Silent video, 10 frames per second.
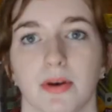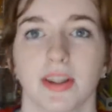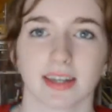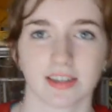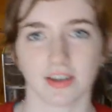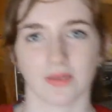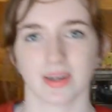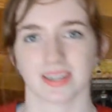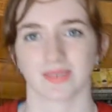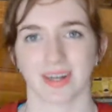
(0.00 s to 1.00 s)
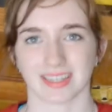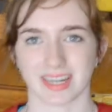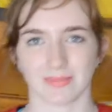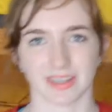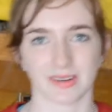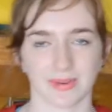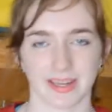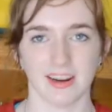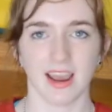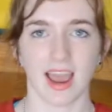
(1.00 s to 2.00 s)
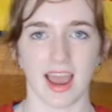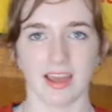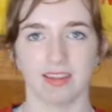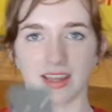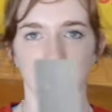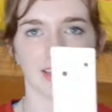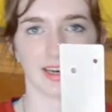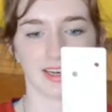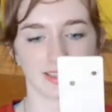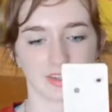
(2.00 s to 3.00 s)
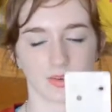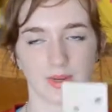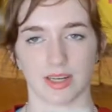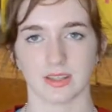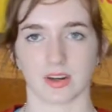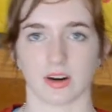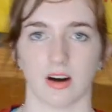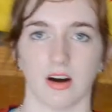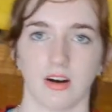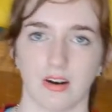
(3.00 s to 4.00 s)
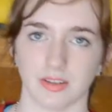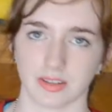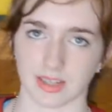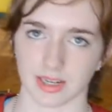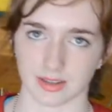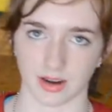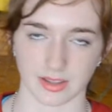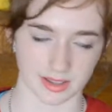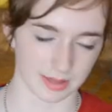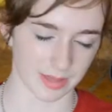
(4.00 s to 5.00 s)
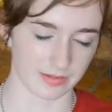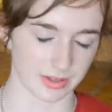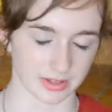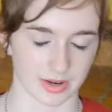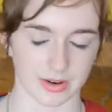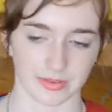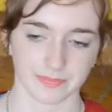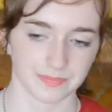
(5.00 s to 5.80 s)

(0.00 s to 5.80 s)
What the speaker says: both exterior wheels are raised up a little bit, and then the central wheels are all stay on the same level on the ground.